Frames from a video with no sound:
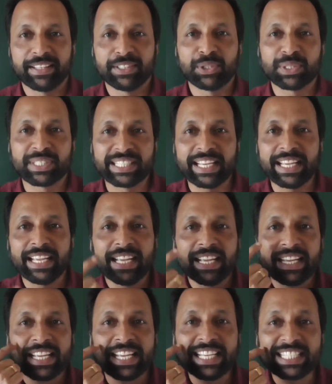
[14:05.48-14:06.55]
to
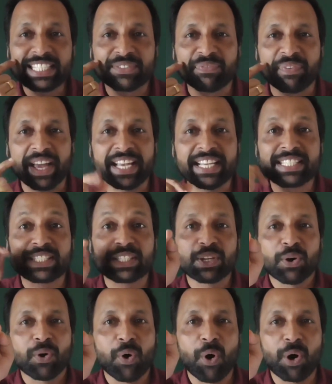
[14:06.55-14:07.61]
see his face
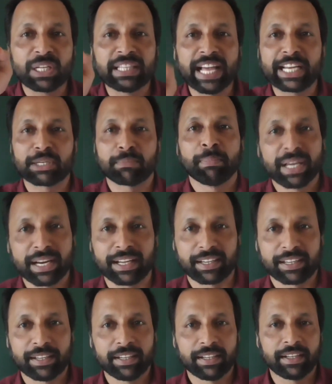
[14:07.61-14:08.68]
on that mirror.